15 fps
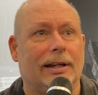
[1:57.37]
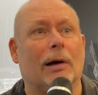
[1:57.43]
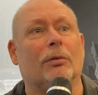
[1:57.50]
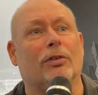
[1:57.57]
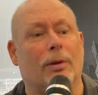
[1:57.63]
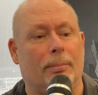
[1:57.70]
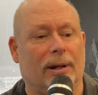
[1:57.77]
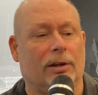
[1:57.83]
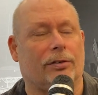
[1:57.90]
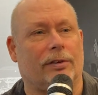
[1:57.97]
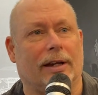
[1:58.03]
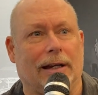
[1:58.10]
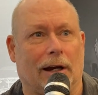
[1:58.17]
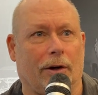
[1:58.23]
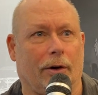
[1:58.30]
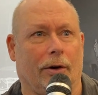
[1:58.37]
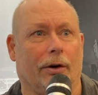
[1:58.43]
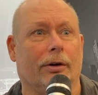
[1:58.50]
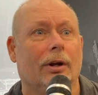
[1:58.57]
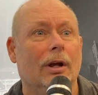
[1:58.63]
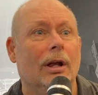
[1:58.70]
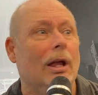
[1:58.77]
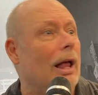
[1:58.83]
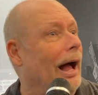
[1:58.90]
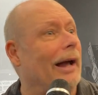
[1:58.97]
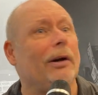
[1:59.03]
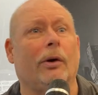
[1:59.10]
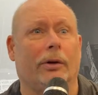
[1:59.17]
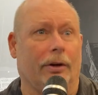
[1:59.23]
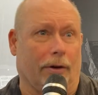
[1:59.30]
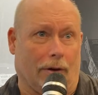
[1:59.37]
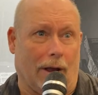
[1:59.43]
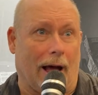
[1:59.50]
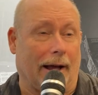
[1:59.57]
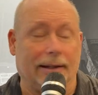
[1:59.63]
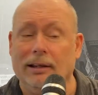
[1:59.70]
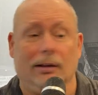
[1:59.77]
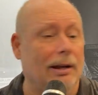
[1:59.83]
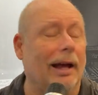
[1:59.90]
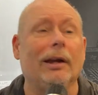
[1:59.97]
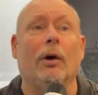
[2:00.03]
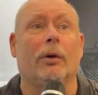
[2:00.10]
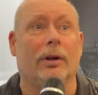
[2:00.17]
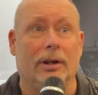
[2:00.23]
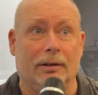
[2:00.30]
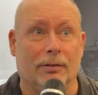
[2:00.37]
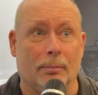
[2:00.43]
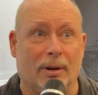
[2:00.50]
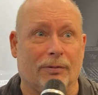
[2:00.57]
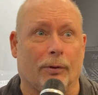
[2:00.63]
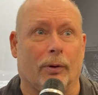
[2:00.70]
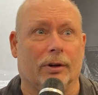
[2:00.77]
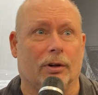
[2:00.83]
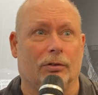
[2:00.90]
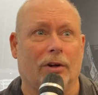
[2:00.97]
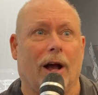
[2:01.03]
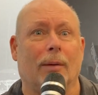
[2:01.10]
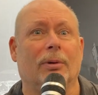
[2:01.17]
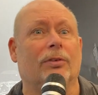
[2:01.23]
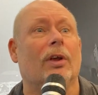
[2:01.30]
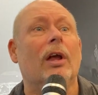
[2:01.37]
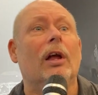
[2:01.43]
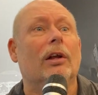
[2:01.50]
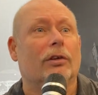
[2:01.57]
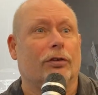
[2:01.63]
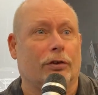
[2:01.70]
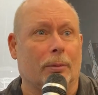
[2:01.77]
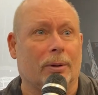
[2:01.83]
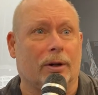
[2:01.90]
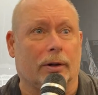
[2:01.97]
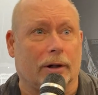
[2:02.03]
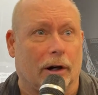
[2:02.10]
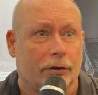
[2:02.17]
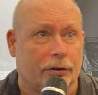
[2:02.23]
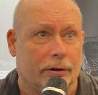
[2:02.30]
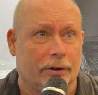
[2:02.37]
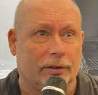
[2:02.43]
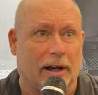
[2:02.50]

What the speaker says: that was the biggest thing I heard. I heard it a lot. And I heard it even before the job is the Super DIRTcar Series